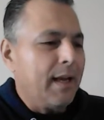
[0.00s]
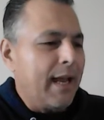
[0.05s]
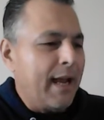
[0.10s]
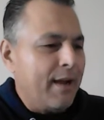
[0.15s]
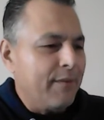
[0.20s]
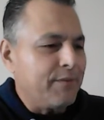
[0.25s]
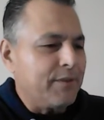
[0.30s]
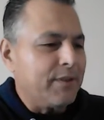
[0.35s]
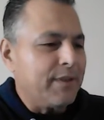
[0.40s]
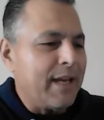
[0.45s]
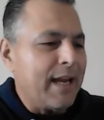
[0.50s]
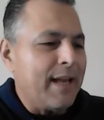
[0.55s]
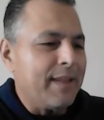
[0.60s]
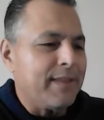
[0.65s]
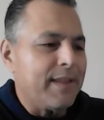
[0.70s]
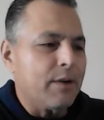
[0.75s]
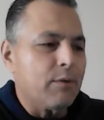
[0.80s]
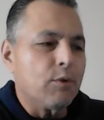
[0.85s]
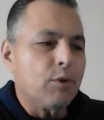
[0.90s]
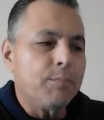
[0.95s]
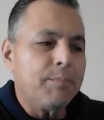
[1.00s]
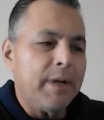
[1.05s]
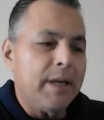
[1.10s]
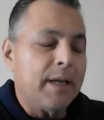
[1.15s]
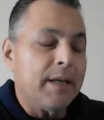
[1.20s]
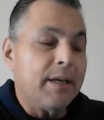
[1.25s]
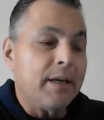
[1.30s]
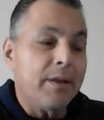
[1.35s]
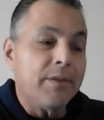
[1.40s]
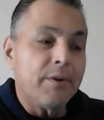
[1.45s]
after that there will be
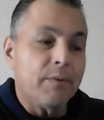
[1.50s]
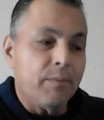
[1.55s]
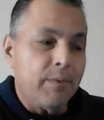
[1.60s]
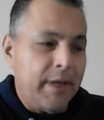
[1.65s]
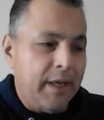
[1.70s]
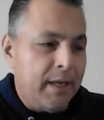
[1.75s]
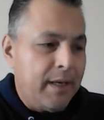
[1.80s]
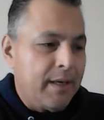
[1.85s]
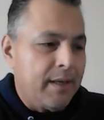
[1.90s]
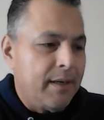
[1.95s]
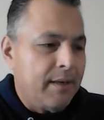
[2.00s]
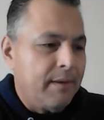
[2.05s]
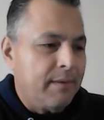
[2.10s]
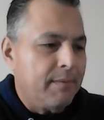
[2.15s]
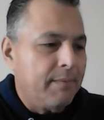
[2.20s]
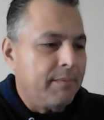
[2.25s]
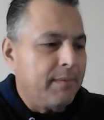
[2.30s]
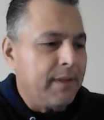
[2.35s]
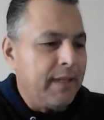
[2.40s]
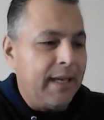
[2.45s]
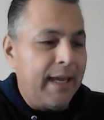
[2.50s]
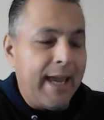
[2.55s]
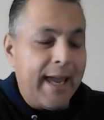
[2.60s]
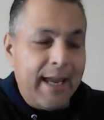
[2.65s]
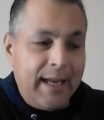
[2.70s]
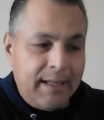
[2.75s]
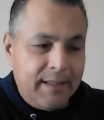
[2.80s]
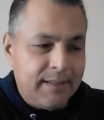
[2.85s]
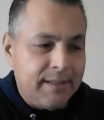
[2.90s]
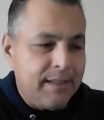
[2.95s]
another week, the
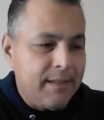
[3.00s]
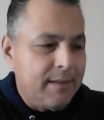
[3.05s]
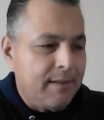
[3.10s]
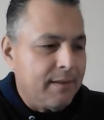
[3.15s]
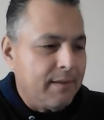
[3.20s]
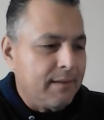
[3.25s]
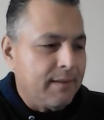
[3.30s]
eighth,